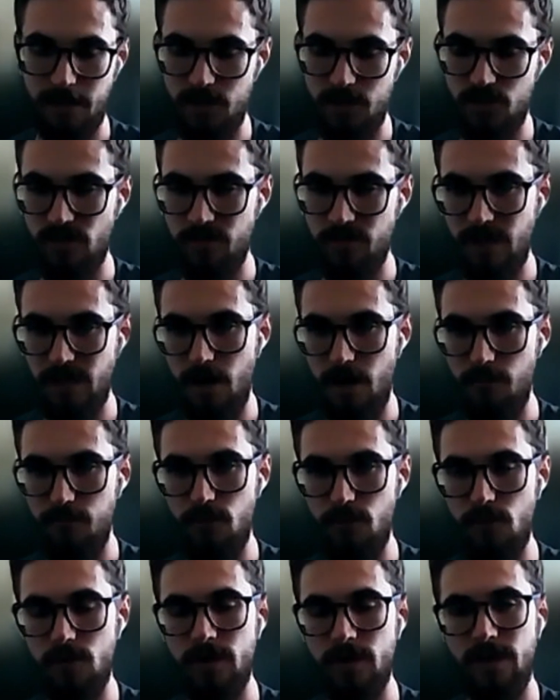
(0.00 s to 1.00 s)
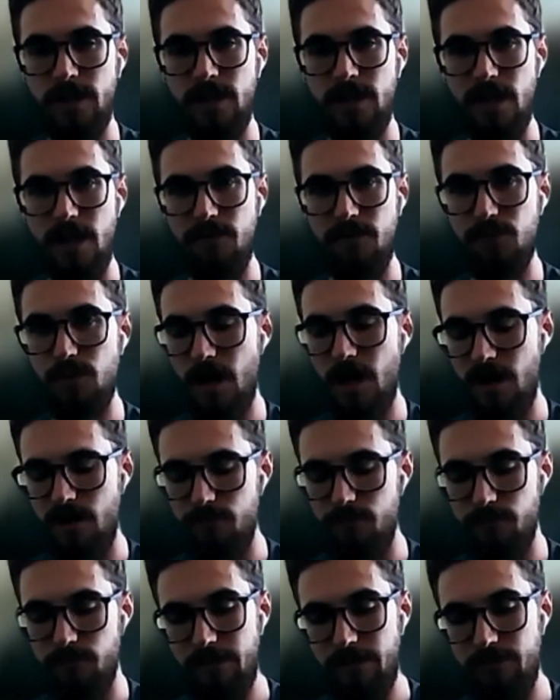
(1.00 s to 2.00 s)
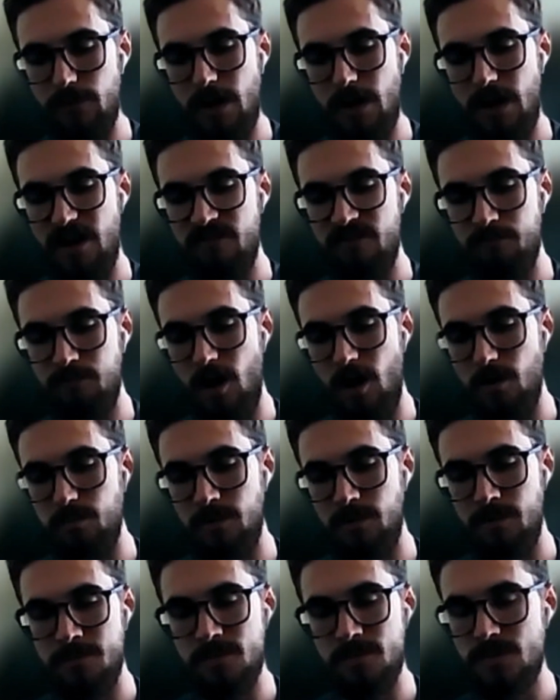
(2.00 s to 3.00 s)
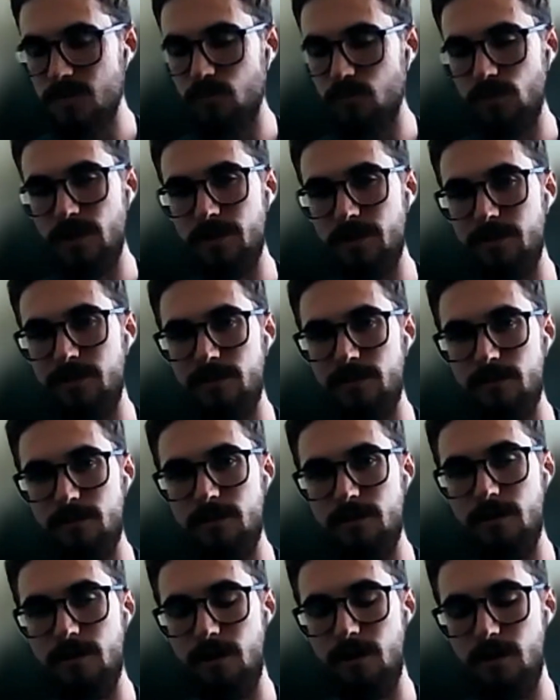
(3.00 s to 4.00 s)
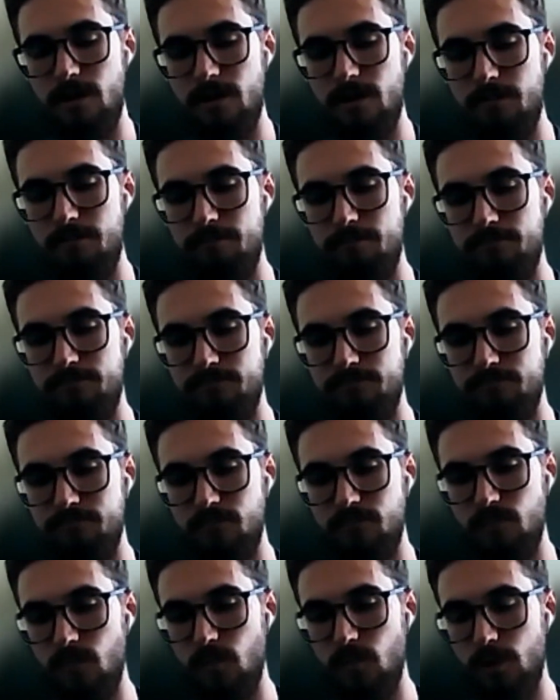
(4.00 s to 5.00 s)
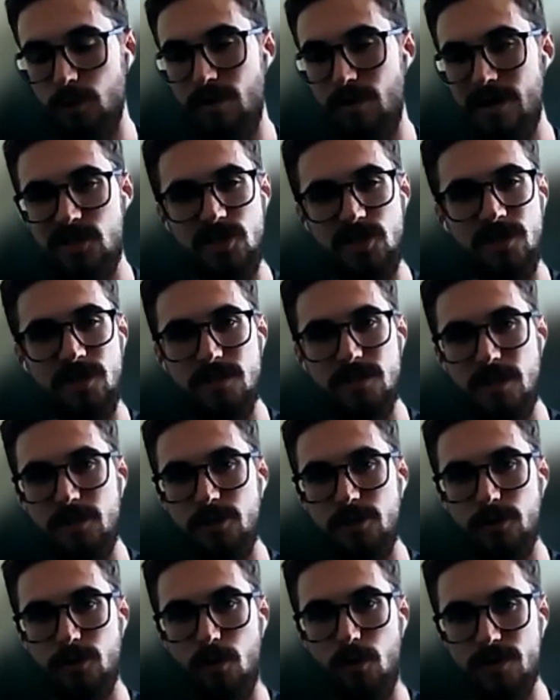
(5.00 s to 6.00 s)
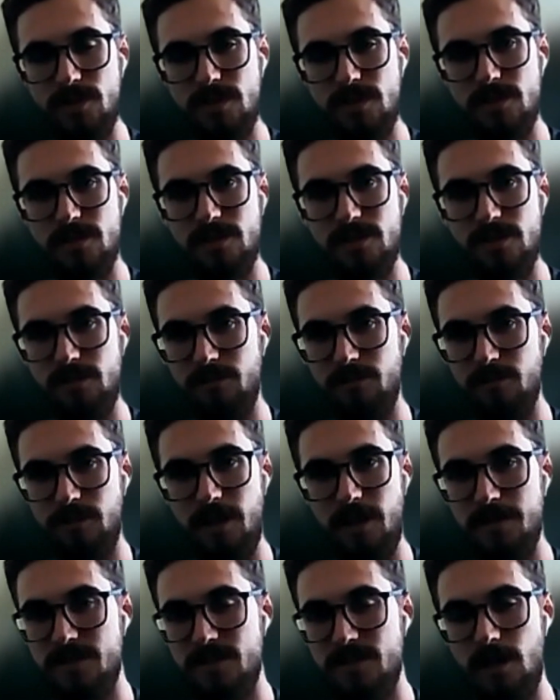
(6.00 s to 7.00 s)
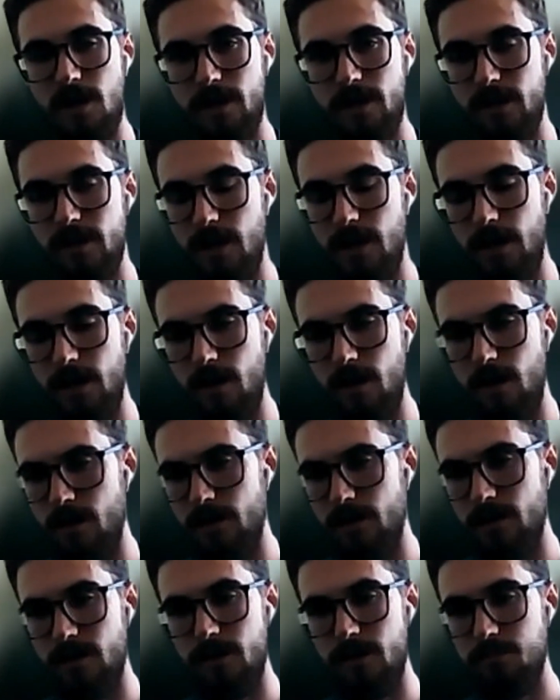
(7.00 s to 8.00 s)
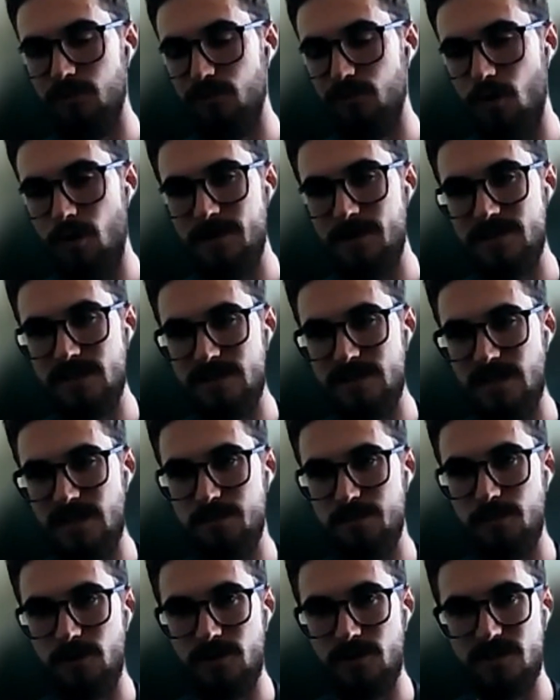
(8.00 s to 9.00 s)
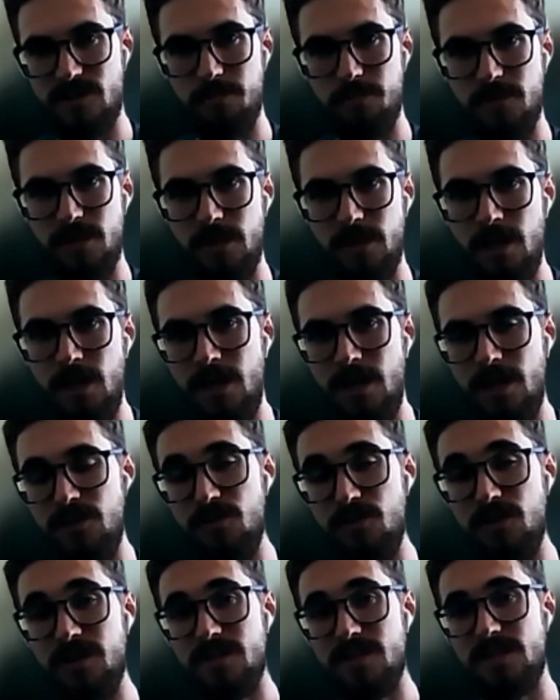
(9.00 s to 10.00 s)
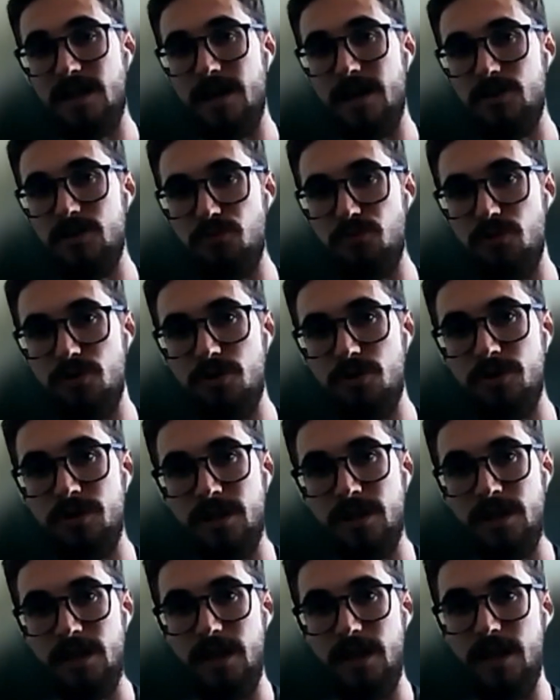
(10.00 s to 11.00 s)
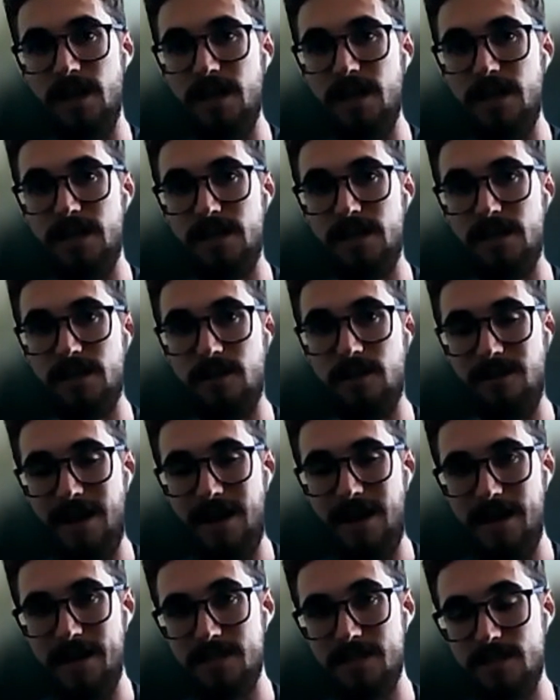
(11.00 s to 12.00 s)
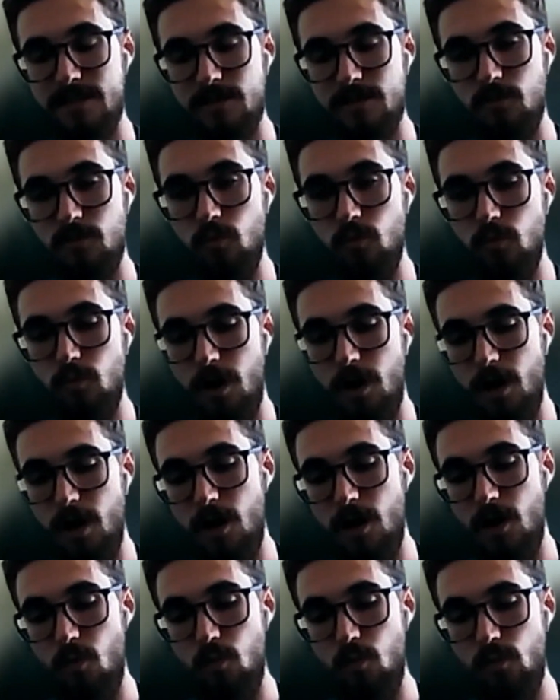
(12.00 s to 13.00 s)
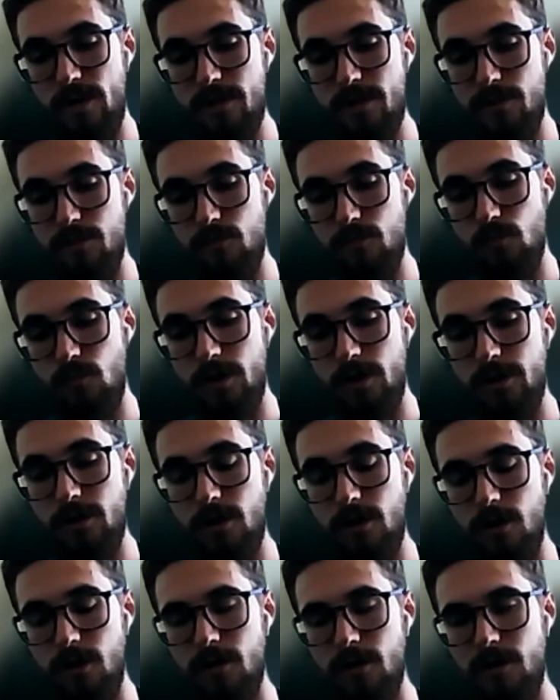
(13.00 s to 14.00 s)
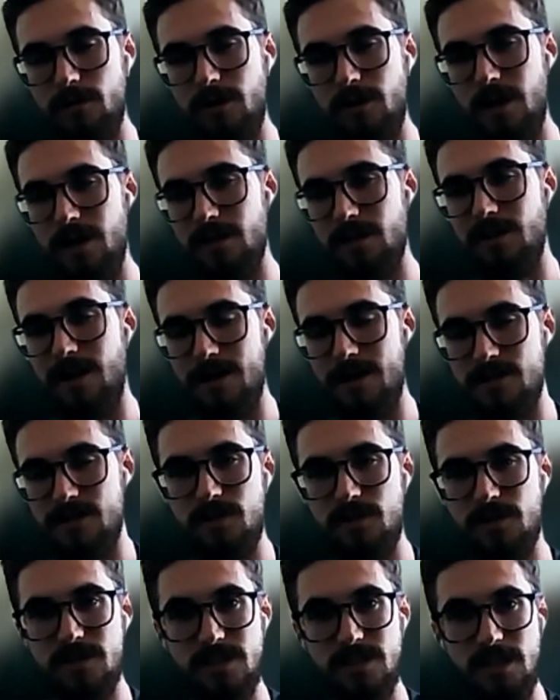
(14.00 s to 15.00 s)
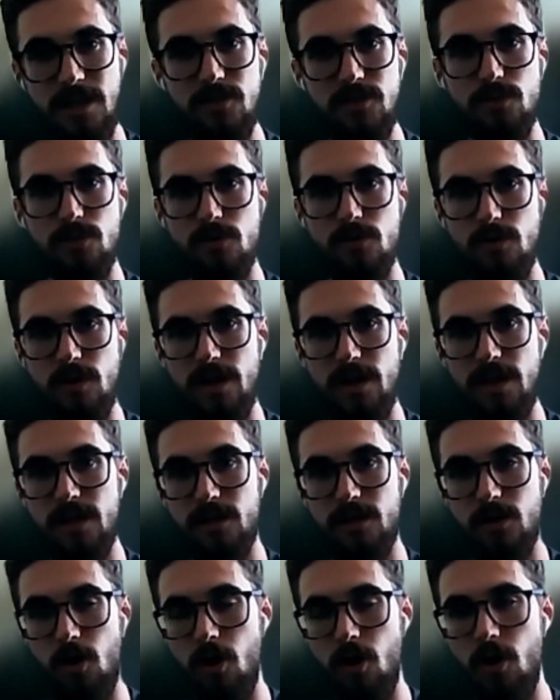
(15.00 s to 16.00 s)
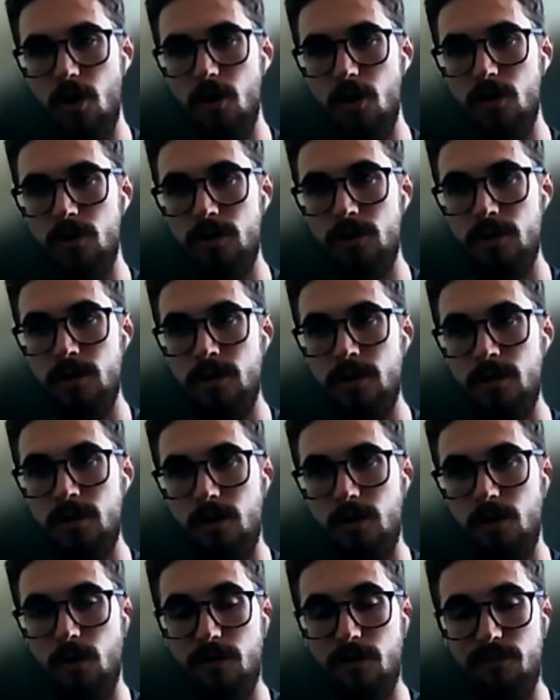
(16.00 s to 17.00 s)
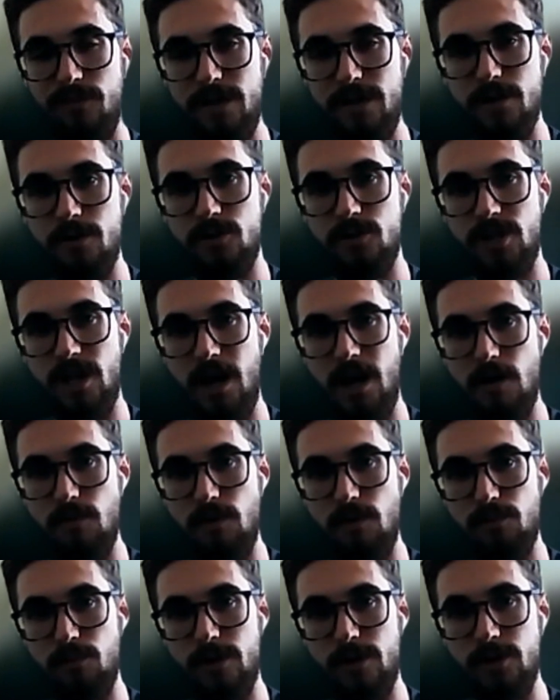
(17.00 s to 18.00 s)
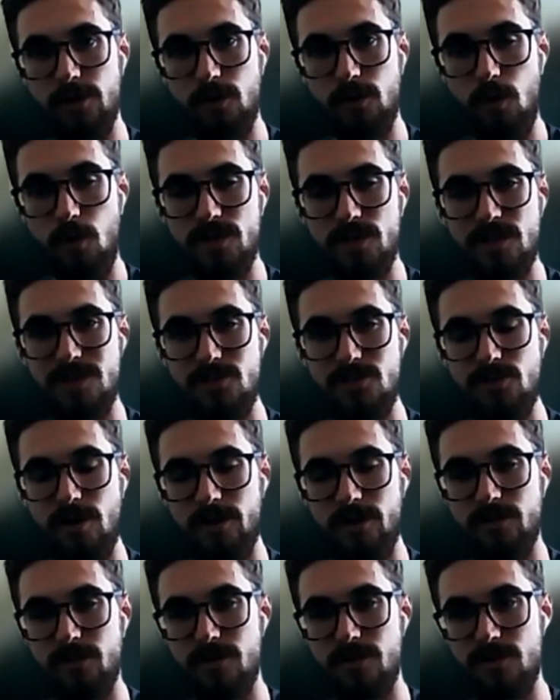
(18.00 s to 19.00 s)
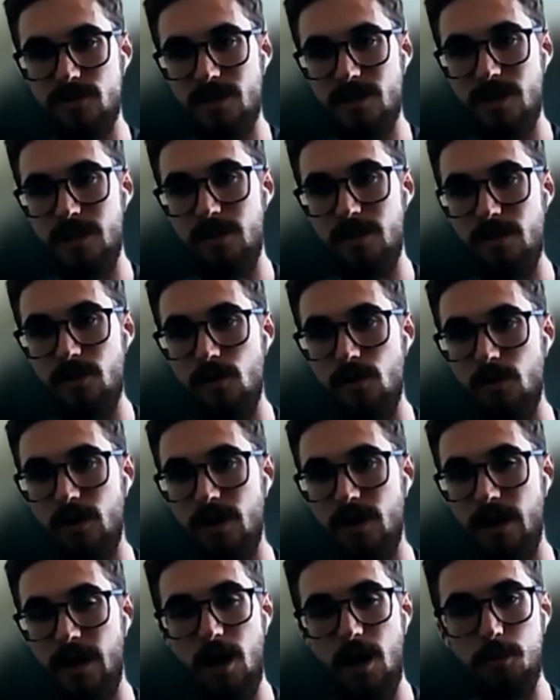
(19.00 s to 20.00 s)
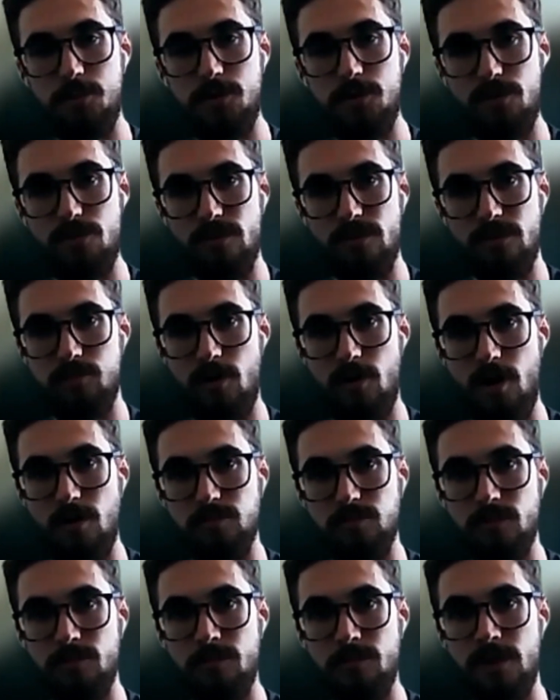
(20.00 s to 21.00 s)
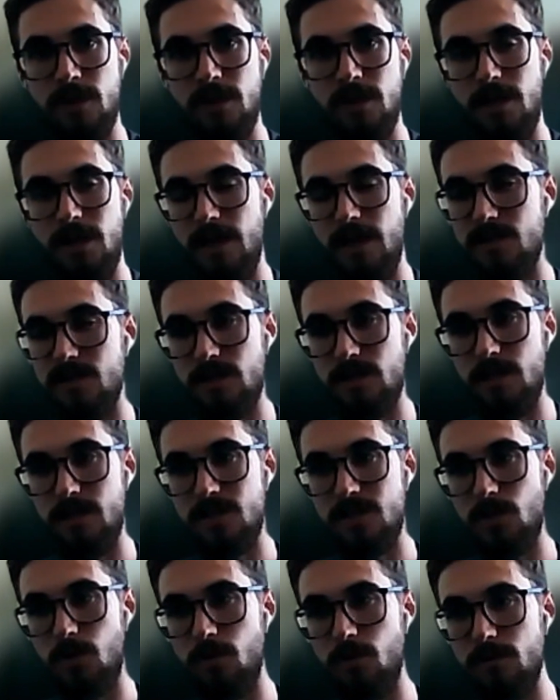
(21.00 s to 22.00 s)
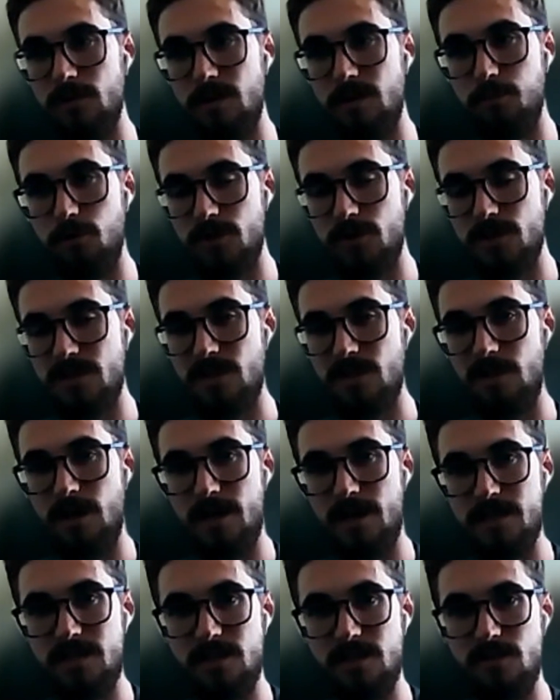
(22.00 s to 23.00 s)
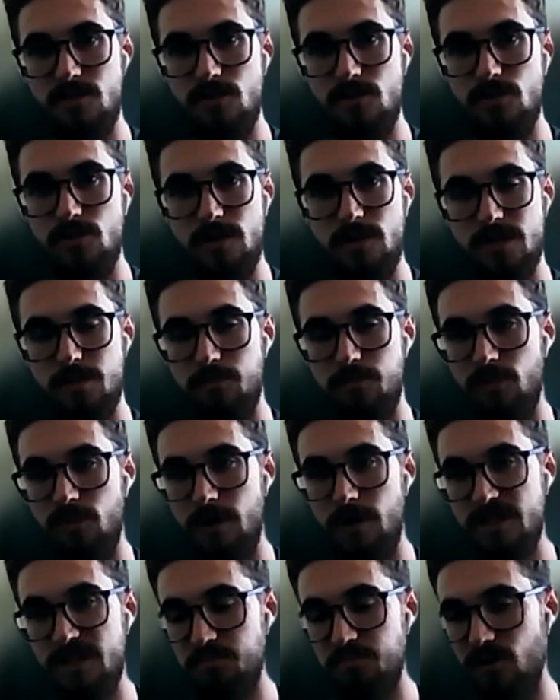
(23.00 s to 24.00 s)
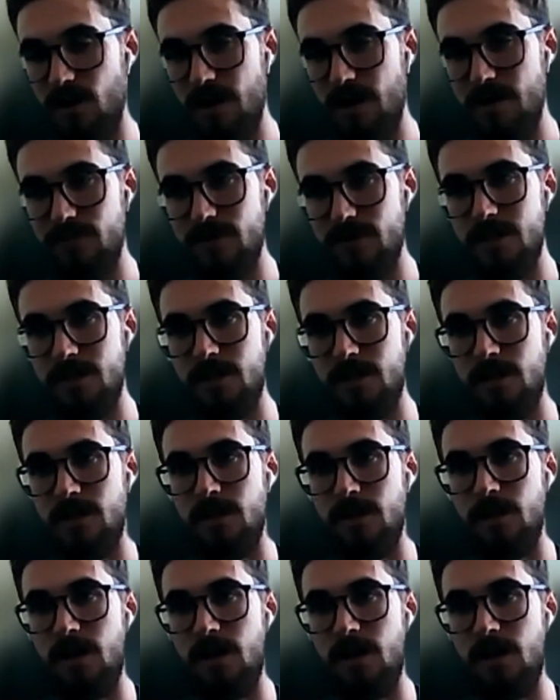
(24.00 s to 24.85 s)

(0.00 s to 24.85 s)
extremely helpful if you have if you have problems with um, or questions in your courses, you get stuck uh, on a performance assessment or something, you can schedule a class uh, with one or not a class. You can schedule a call or a video chat with one of your course instructors, and they'll kind of help you through the problem. It's it's totally personalized to you. It's it's private,